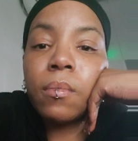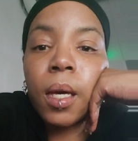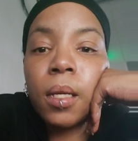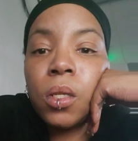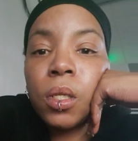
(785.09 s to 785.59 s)

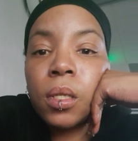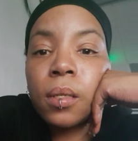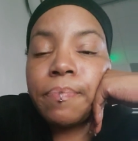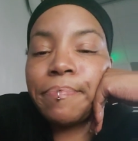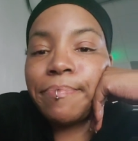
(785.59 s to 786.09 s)
I
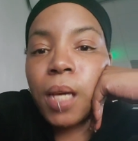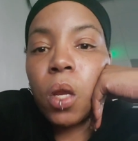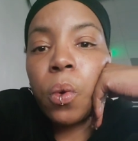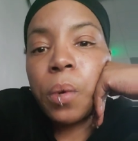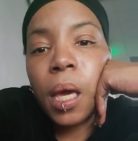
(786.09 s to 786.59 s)

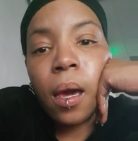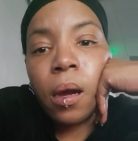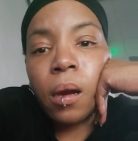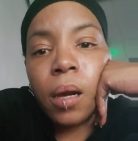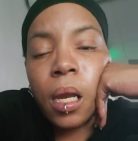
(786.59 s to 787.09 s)
don't
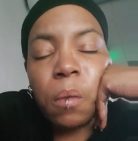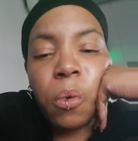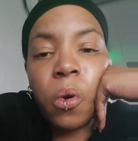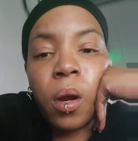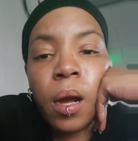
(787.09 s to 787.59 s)
care
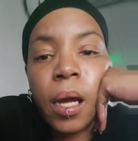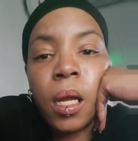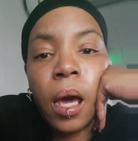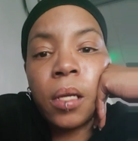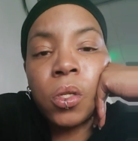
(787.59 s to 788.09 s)
anymore.
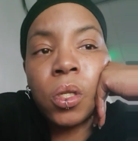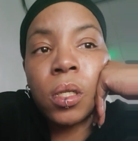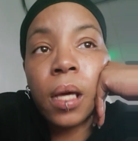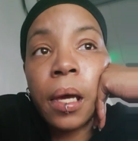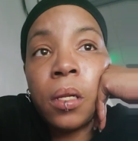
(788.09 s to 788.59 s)
I
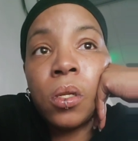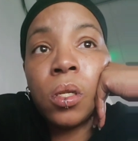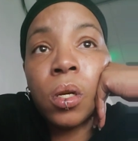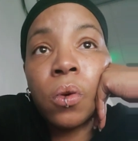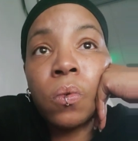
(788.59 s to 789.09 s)

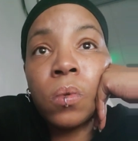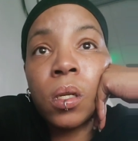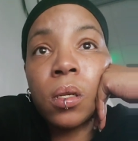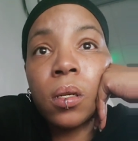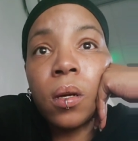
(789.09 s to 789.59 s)
don't,